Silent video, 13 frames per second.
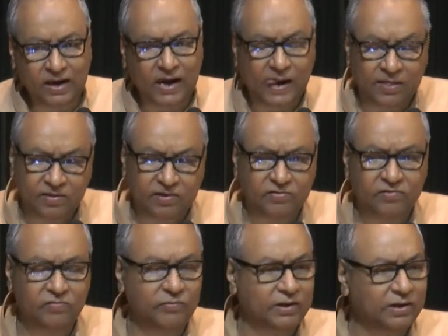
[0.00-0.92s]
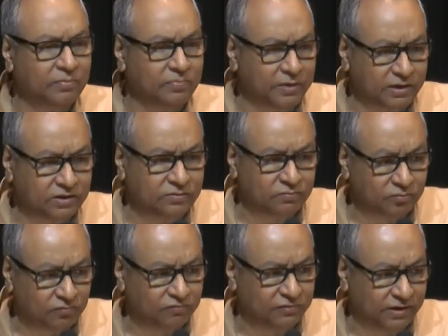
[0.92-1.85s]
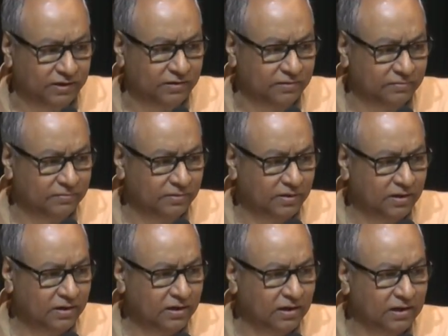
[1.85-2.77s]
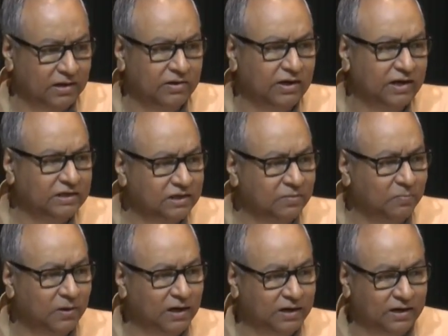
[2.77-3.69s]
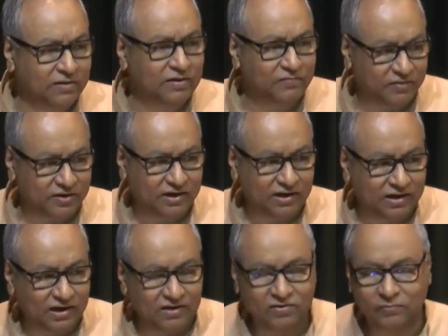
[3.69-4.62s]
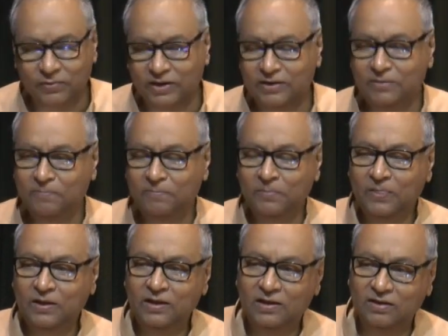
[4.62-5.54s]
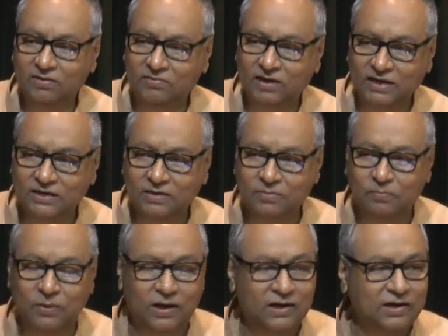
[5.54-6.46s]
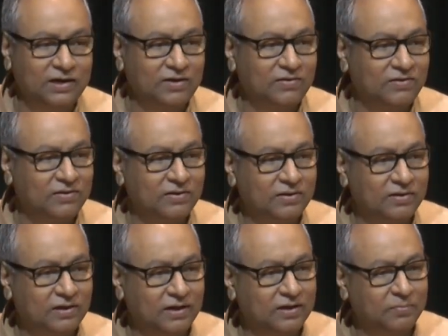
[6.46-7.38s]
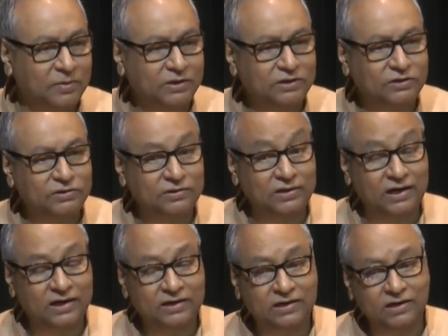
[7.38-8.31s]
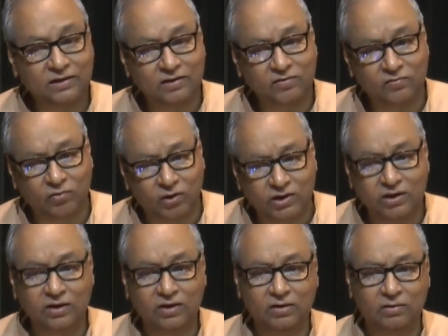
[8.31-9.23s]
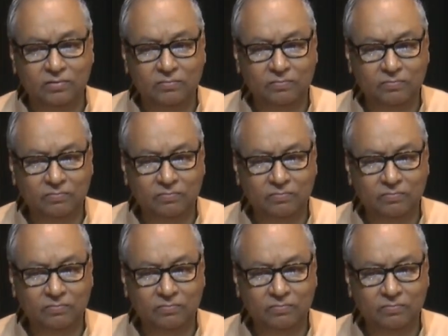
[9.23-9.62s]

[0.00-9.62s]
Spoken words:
and this is when the British moved in. The tragic part is, I've written elsewhere, The tragic part is that the British selected this rotten